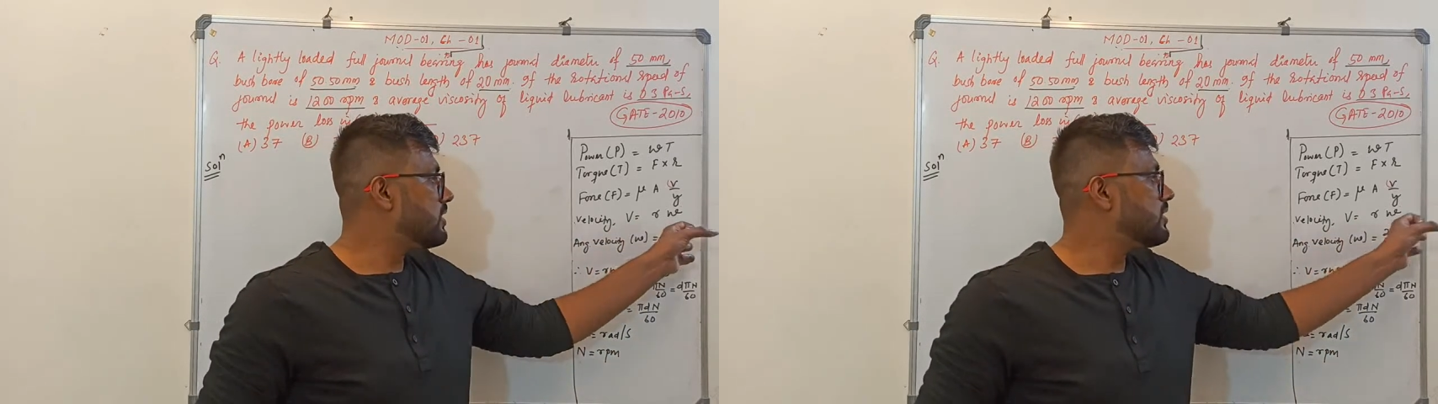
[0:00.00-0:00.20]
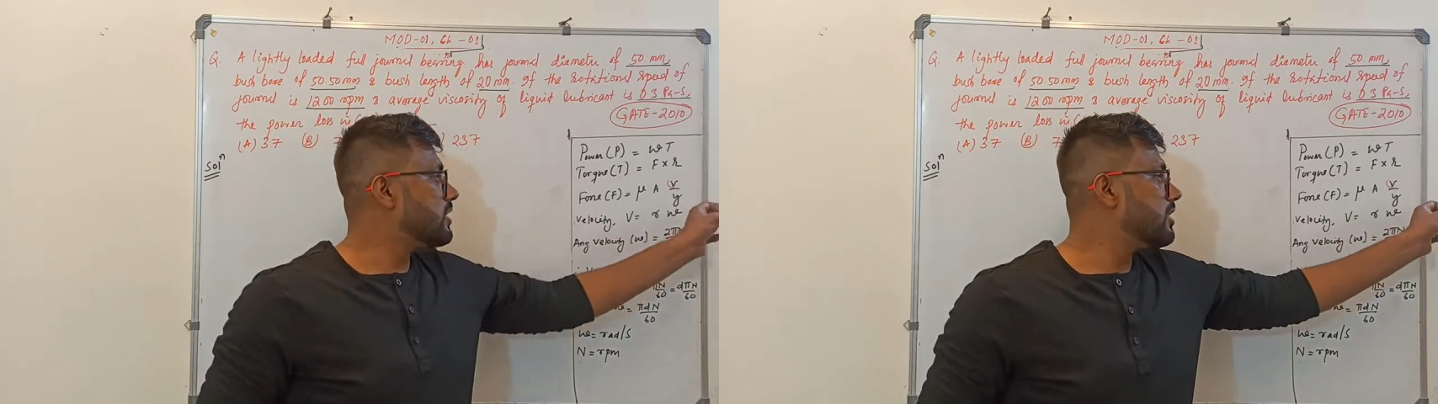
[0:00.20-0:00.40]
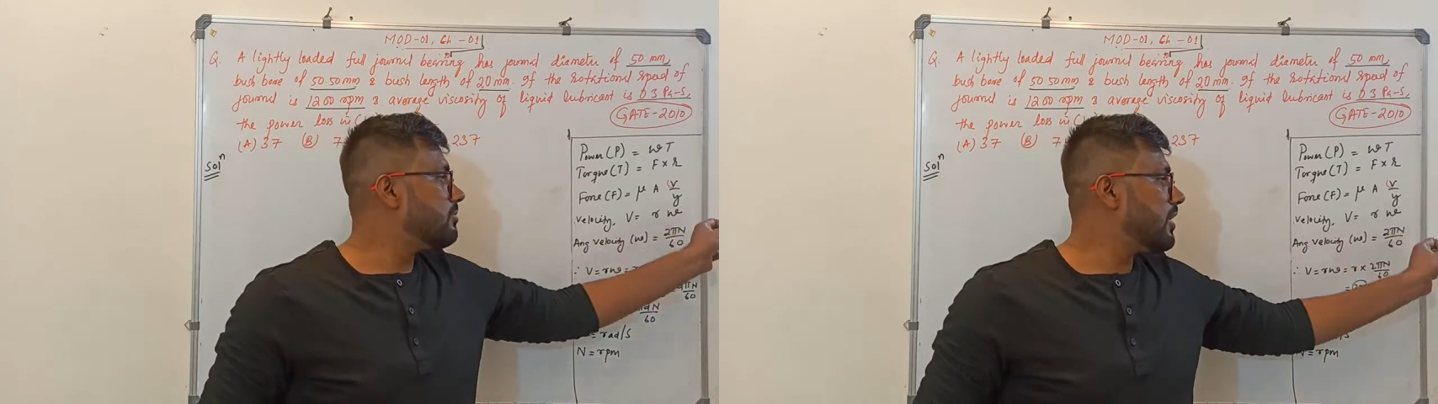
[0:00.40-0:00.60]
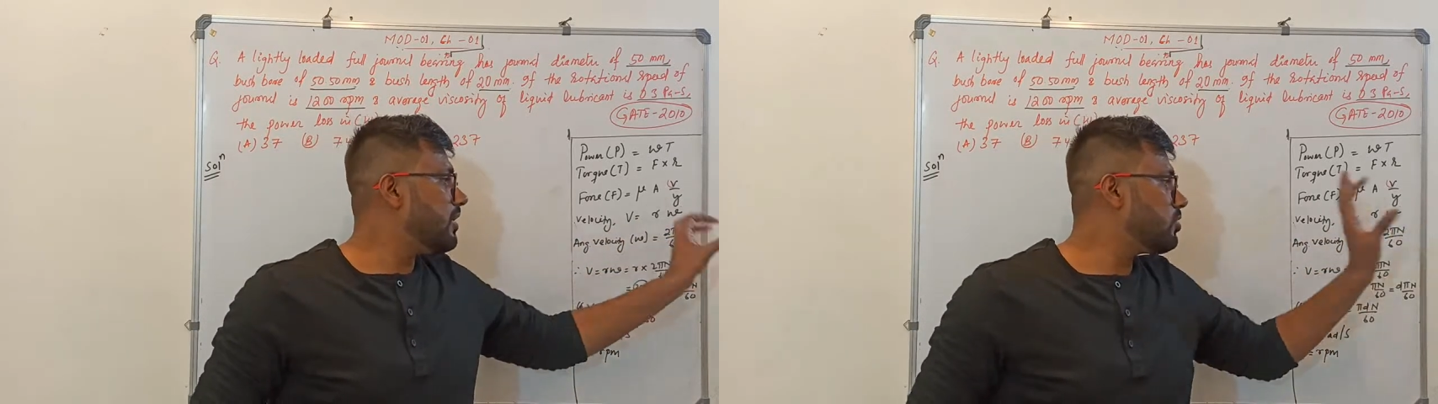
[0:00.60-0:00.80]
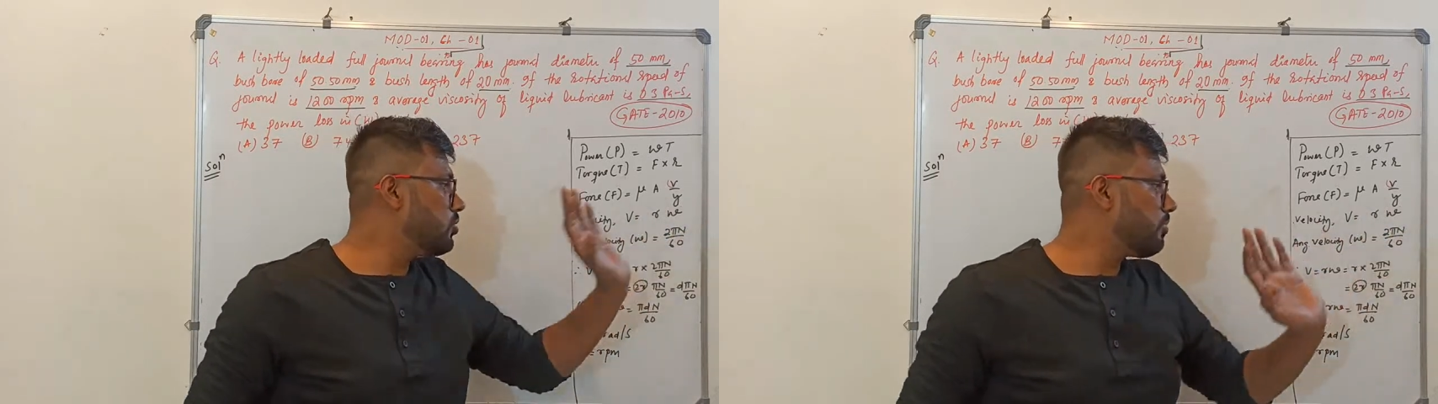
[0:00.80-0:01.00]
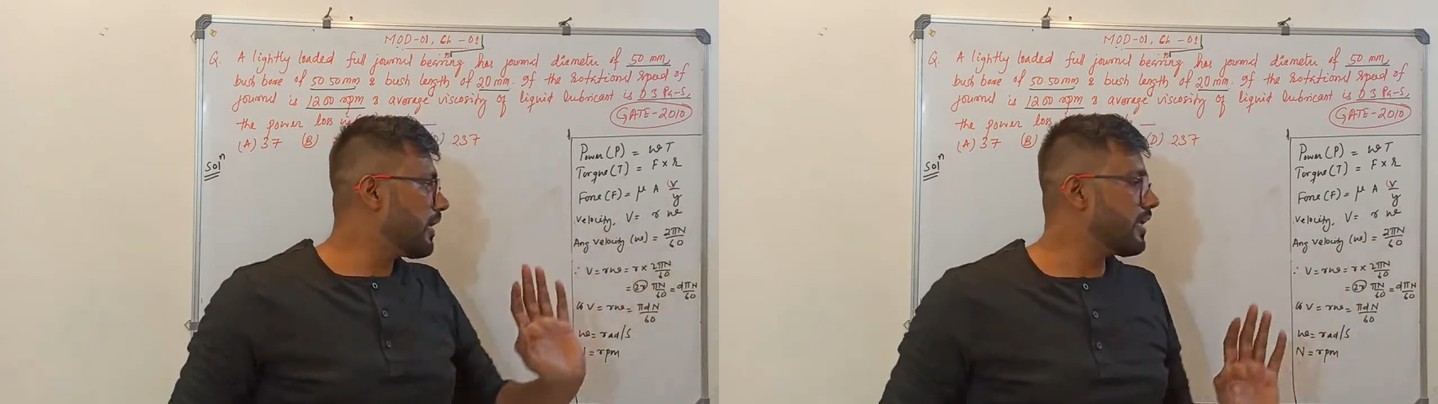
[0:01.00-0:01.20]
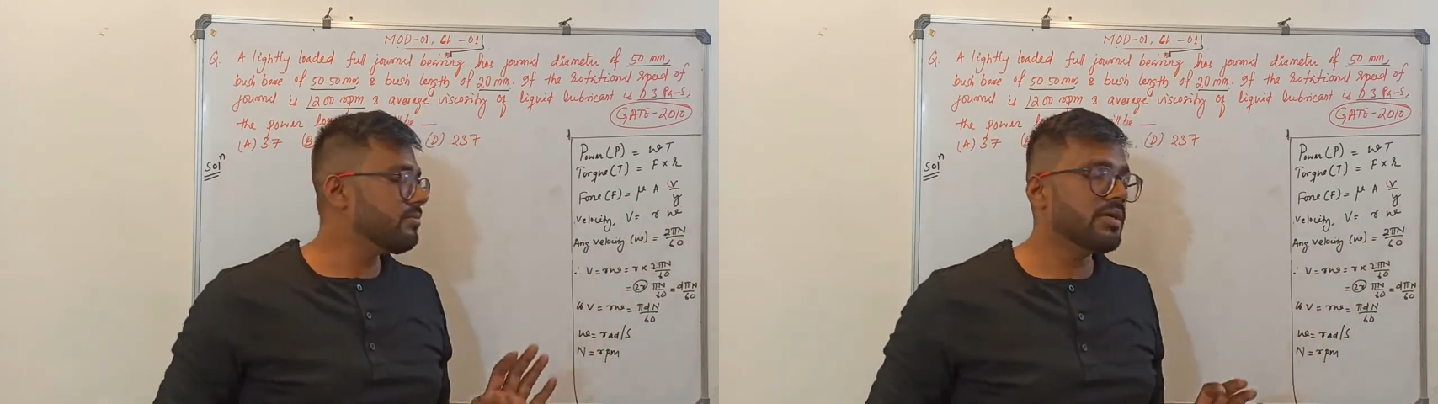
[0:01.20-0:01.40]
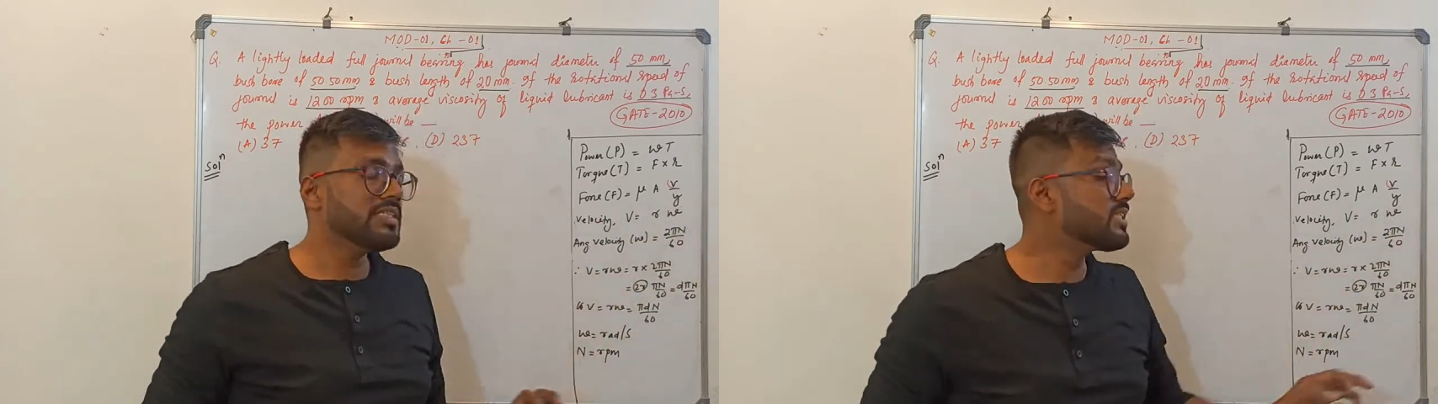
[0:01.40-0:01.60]
is nothing but 2 pi n
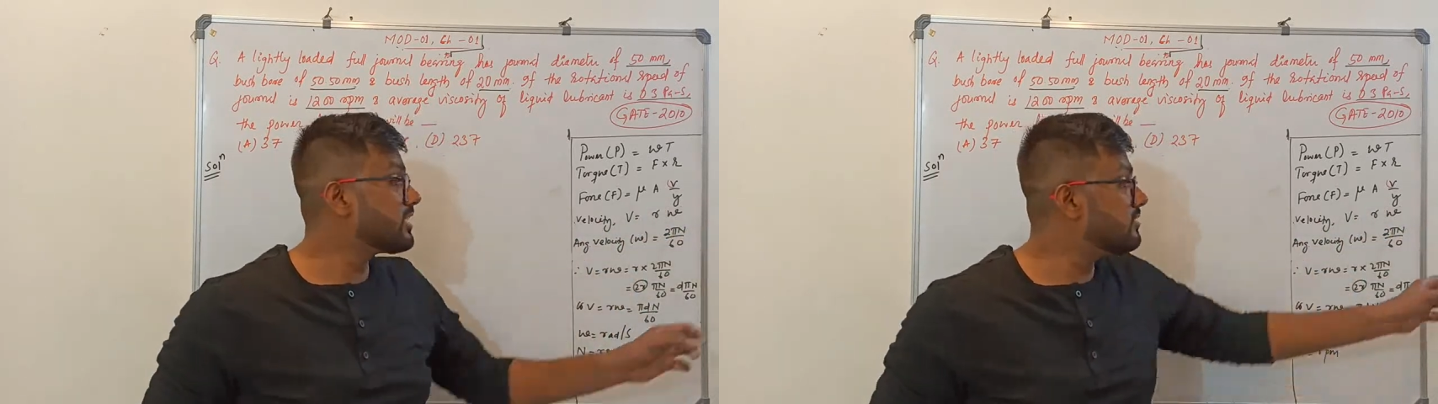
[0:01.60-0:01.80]
by 60,